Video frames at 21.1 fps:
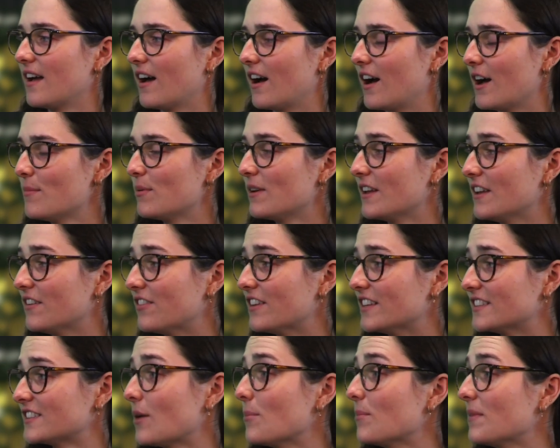I believe
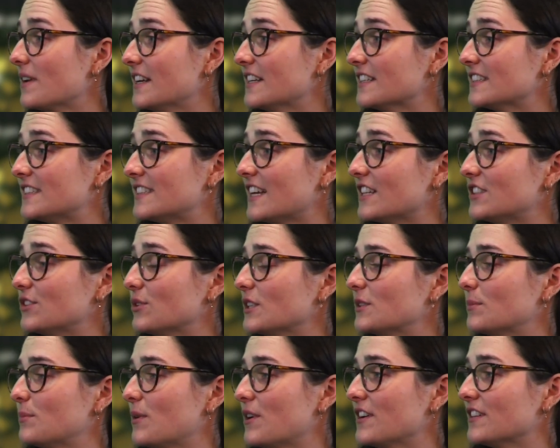this company is set to
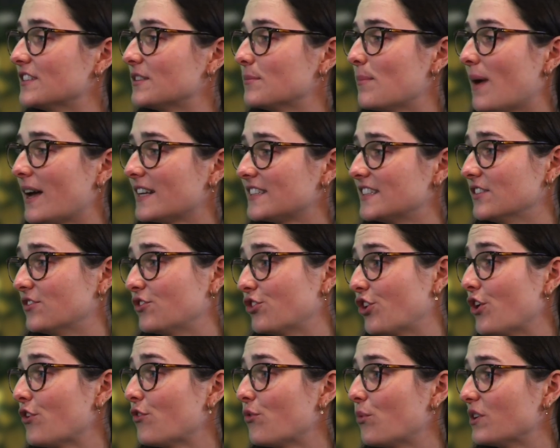experience massive
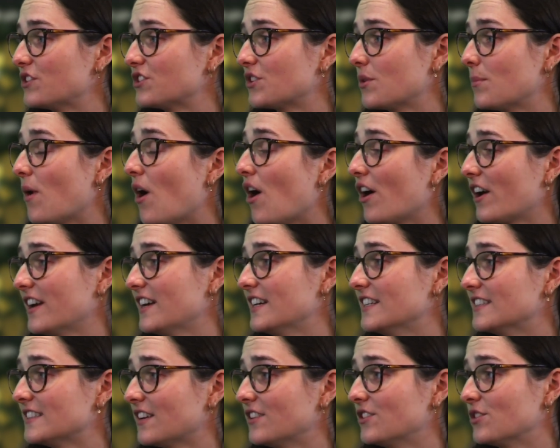growth, which the market
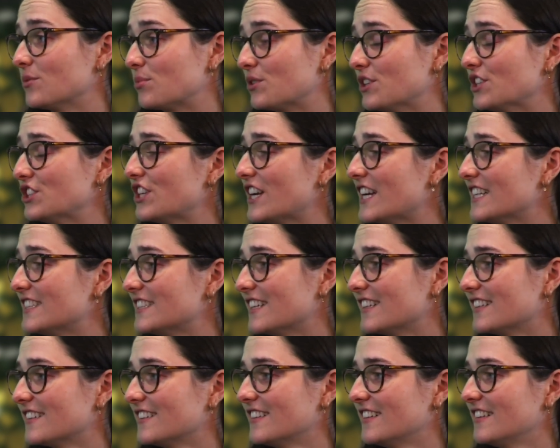is
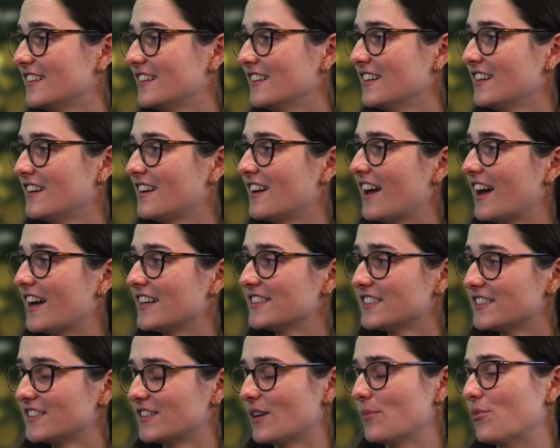underappreciating. As
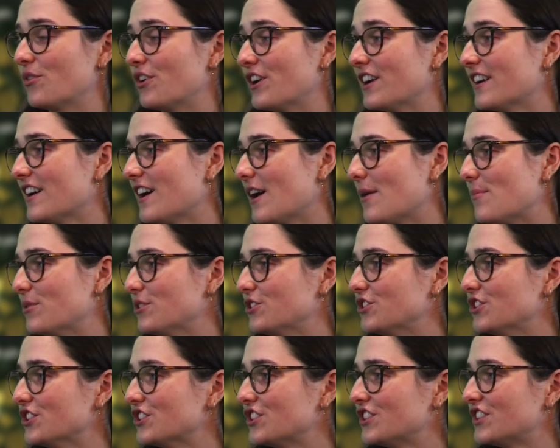a summary, I
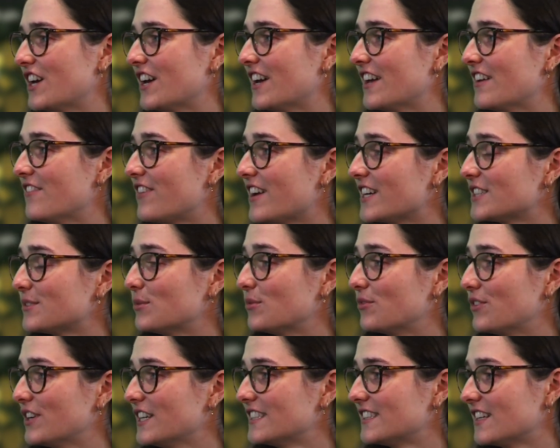produced an investment
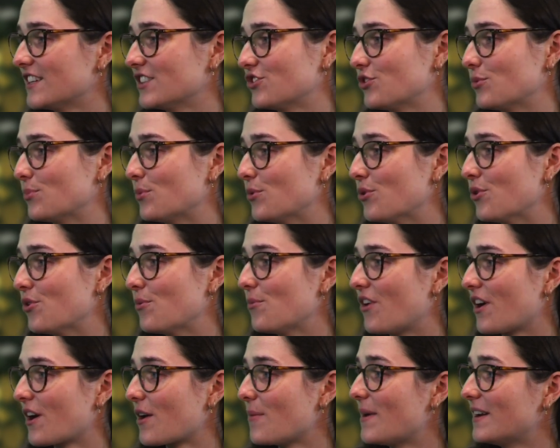research report
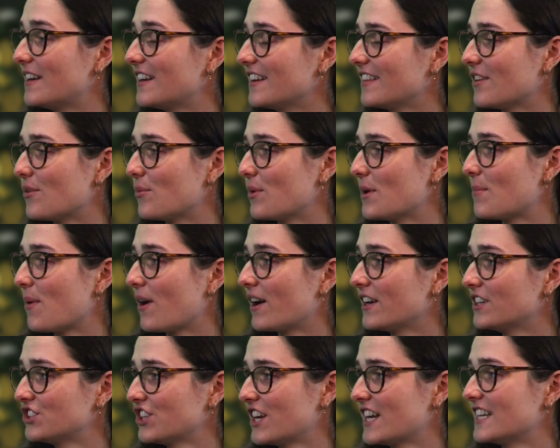recommending that we buy
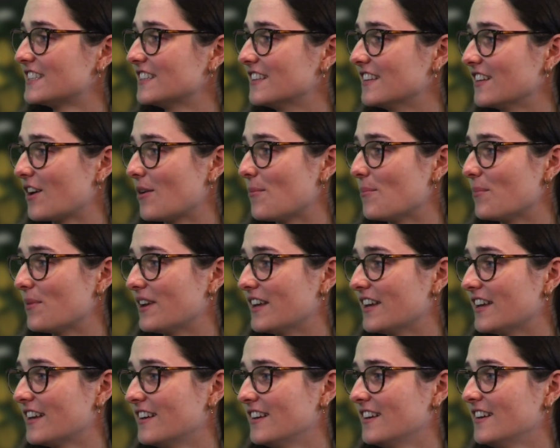shares in the
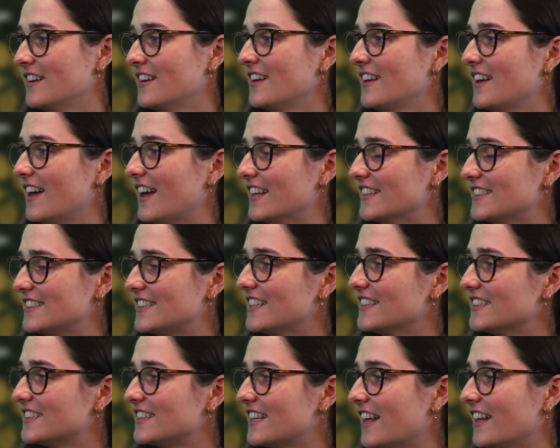company, and
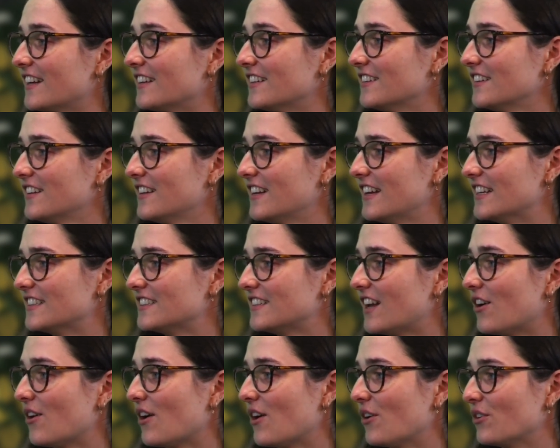since then, it's
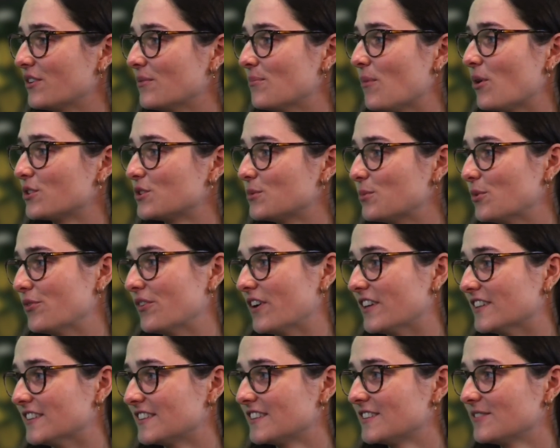now held in multiple
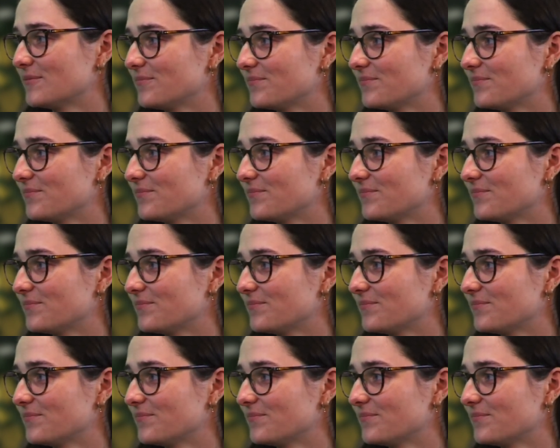funds.